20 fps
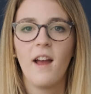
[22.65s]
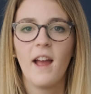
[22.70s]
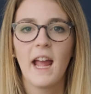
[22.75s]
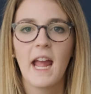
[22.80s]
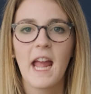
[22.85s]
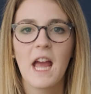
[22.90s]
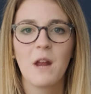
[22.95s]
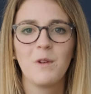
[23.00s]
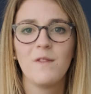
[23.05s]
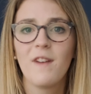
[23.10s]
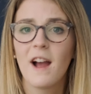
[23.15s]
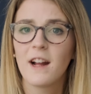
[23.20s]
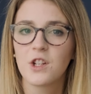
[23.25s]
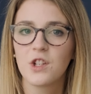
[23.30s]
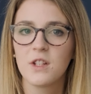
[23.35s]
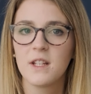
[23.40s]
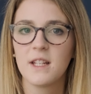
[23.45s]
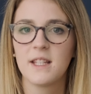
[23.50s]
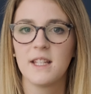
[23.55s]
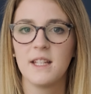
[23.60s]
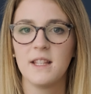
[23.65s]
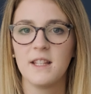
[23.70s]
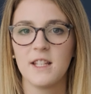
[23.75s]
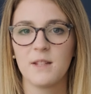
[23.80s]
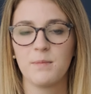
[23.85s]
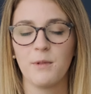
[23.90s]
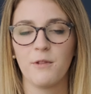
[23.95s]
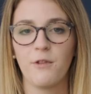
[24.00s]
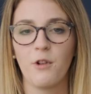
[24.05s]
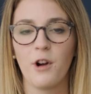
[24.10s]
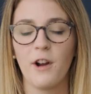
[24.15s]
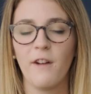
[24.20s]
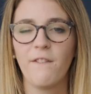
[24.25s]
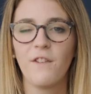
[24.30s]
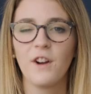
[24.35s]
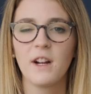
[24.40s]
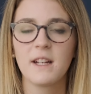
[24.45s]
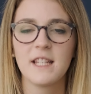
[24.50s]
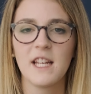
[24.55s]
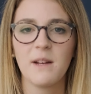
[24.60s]
And we've actually seen these before.
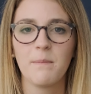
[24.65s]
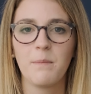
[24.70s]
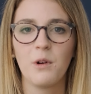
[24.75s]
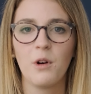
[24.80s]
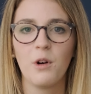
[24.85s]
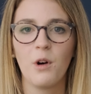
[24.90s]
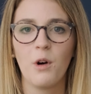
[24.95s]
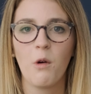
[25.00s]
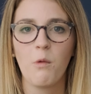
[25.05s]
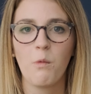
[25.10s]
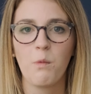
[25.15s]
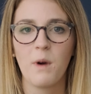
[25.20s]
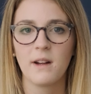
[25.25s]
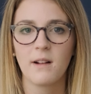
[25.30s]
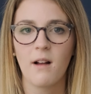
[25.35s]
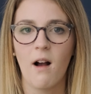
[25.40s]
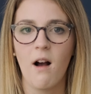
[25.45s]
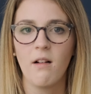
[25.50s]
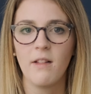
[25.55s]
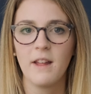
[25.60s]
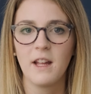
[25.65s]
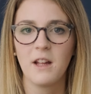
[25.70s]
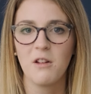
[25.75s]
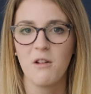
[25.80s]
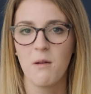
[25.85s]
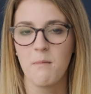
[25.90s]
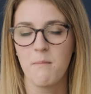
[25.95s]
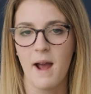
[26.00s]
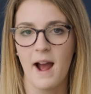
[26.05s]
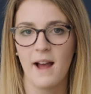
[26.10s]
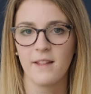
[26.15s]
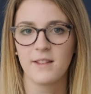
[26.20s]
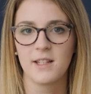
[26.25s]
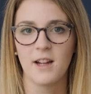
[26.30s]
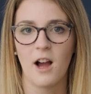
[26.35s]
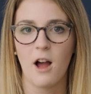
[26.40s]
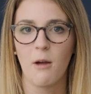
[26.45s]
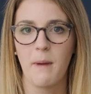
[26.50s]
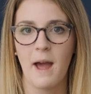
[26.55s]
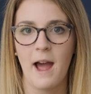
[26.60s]
For example, when calling
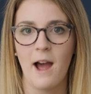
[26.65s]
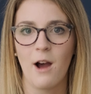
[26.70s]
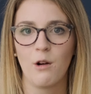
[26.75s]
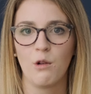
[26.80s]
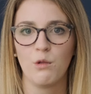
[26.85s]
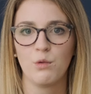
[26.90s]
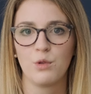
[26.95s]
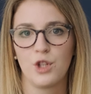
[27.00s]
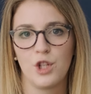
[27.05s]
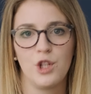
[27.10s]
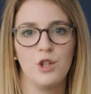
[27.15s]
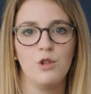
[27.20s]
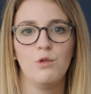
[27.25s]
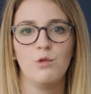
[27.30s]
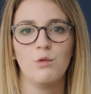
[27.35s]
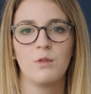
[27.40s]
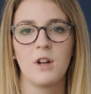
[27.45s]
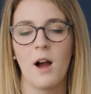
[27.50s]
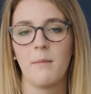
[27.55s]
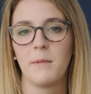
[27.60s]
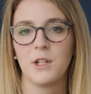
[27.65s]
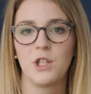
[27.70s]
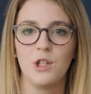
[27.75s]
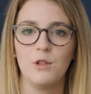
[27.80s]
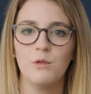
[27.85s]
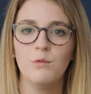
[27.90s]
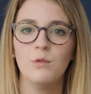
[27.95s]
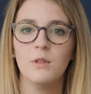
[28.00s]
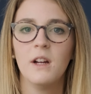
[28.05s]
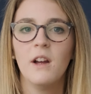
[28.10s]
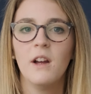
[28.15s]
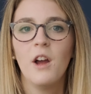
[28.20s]
math.pow2, 2,